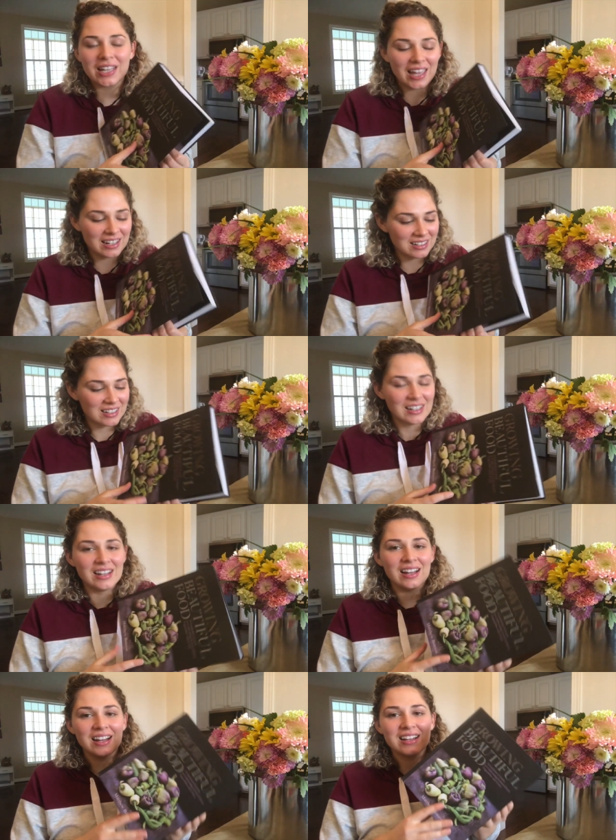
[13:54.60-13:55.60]
again.
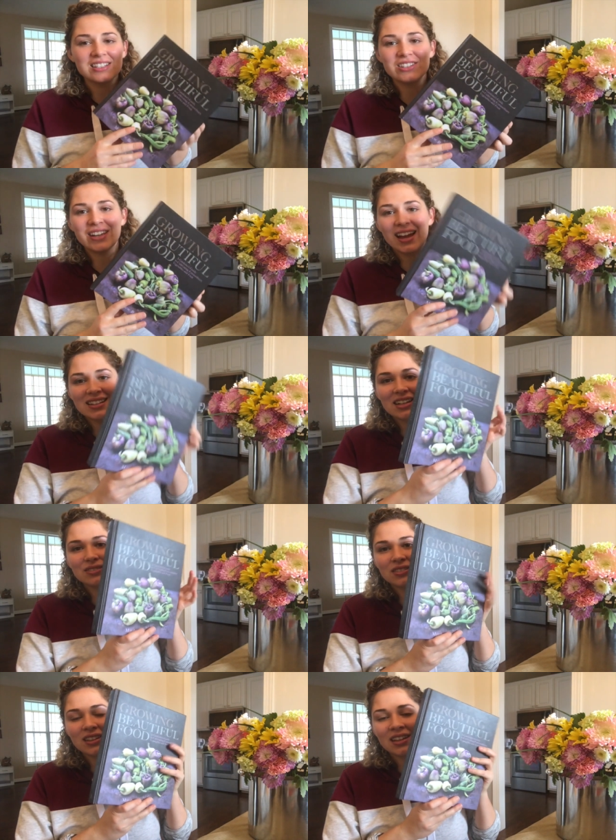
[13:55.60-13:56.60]
So yeah,
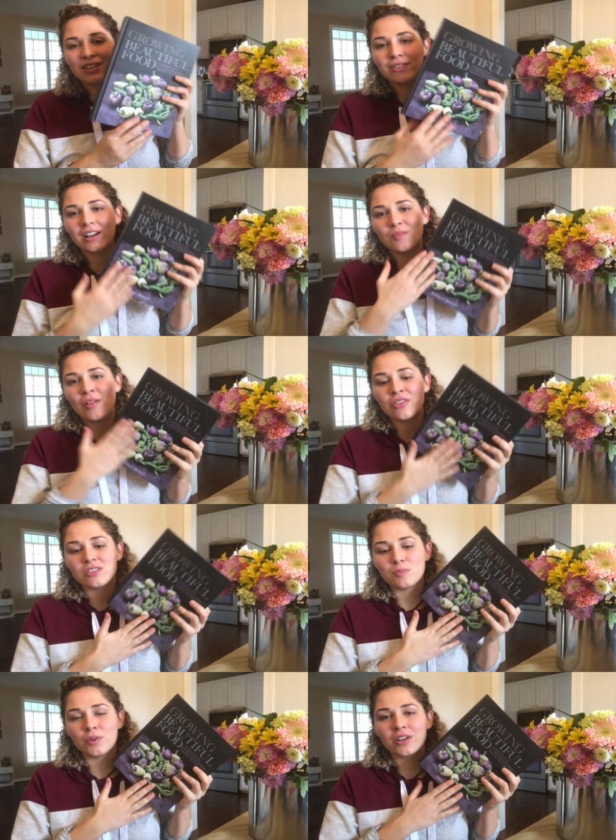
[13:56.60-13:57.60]
definitely recommend
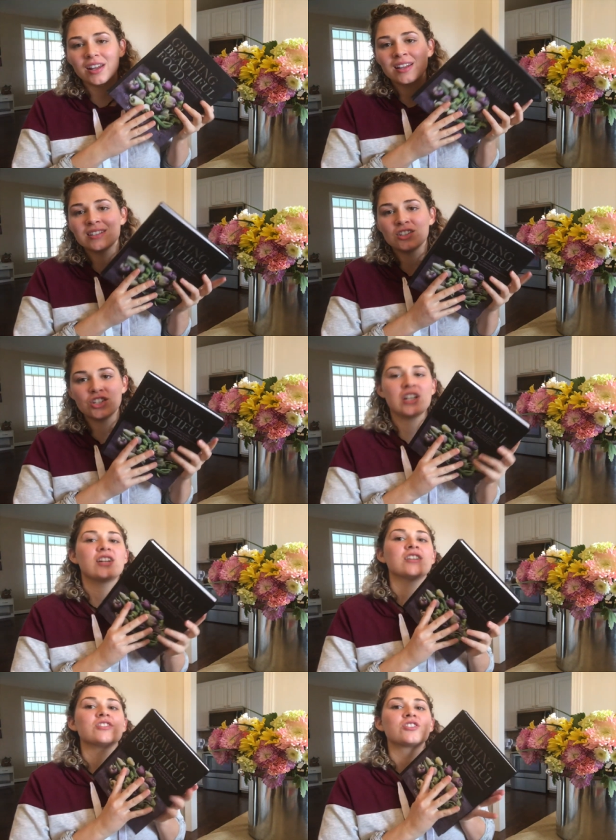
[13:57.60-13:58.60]
this book as a
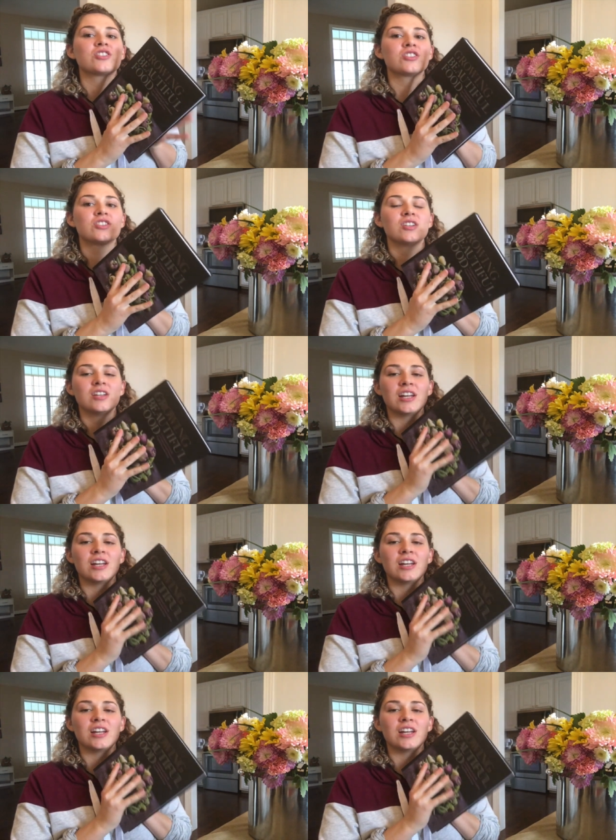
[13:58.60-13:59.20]
cherished,